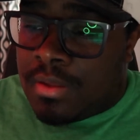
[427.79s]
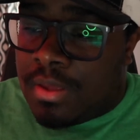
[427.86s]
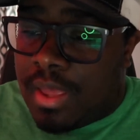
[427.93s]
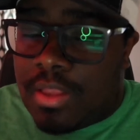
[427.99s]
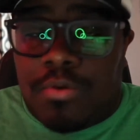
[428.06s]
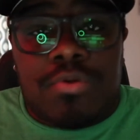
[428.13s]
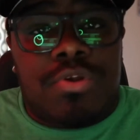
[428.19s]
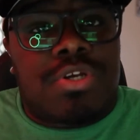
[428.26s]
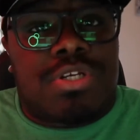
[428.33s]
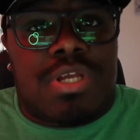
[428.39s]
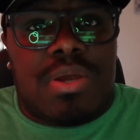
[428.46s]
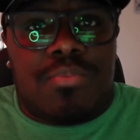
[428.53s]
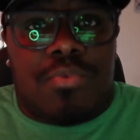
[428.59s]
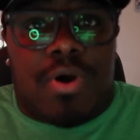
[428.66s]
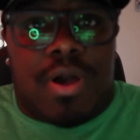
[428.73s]
I don't
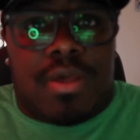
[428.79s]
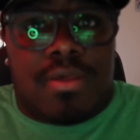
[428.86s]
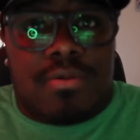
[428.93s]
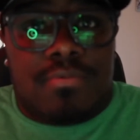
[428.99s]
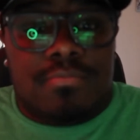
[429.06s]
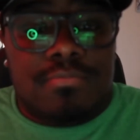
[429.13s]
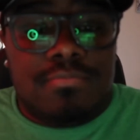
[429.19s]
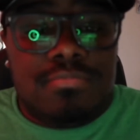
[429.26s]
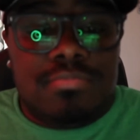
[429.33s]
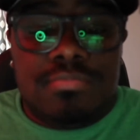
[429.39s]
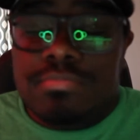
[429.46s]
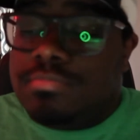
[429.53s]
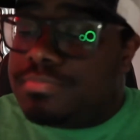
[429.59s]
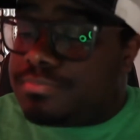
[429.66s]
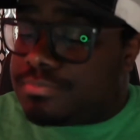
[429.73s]
understand why.
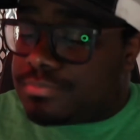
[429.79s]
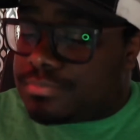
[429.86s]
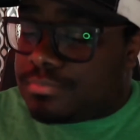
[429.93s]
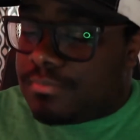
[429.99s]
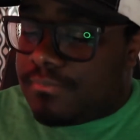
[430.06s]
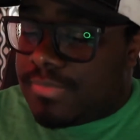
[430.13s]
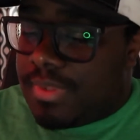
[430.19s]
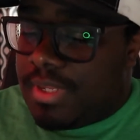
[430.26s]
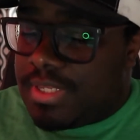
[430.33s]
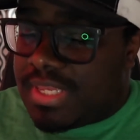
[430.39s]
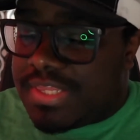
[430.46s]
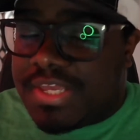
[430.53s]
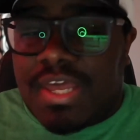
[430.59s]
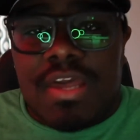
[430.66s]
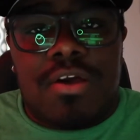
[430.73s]
Because
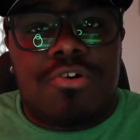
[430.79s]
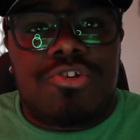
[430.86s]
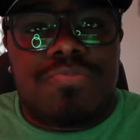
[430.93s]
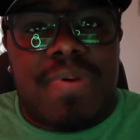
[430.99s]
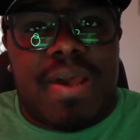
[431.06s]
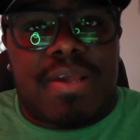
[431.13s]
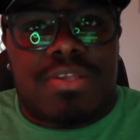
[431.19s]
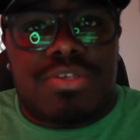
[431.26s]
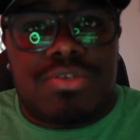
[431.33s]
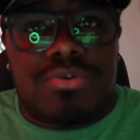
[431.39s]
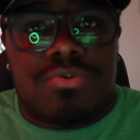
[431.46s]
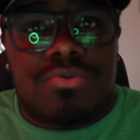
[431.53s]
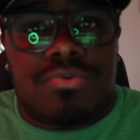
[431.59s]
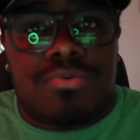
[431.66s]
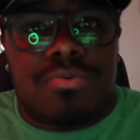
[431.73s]
I think it goes back
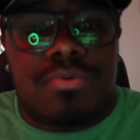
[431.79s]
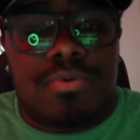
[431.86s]
to,